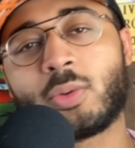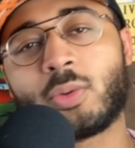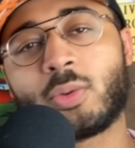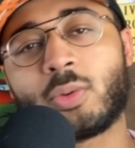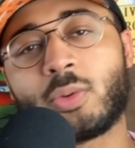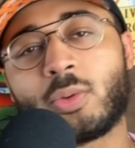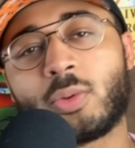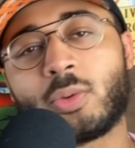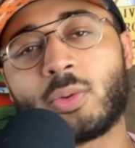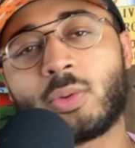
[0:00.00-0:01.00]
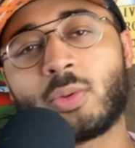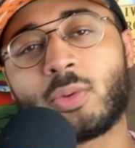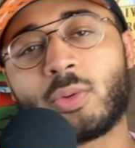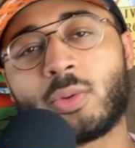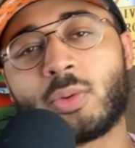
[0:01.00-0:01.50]

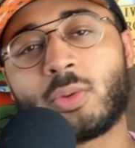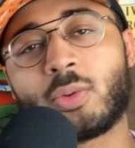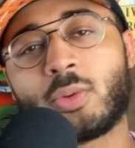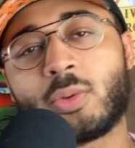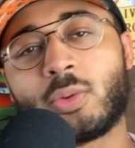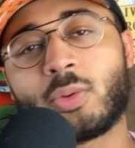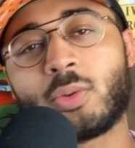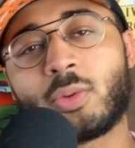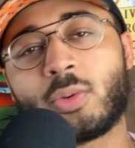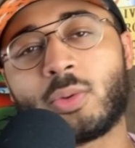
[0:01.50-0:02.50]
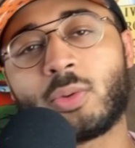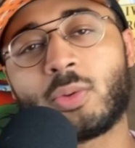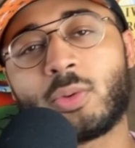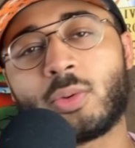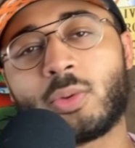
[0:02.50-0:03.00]
(not speaking)